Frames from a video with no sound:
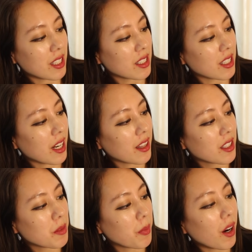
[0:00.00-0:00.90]
inside
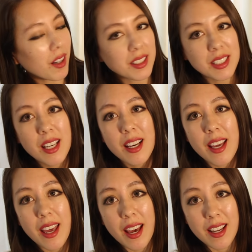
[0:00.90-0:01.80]
this box,
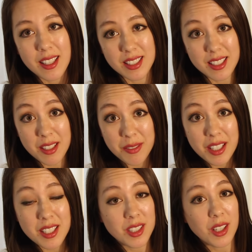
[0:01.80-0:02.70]
and it's a
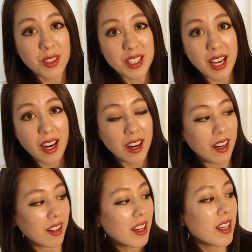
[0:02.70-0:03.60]
Tiffany
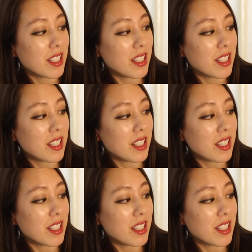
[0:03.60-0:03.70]
Solitaire